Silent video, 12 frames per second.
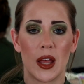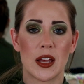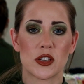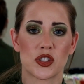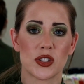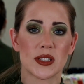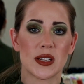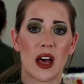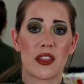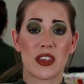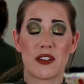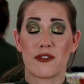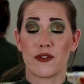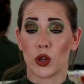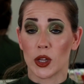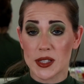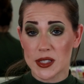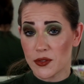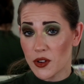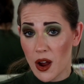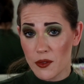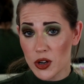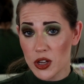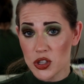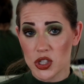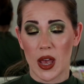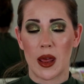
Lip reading: It's just not the fullest of coverage,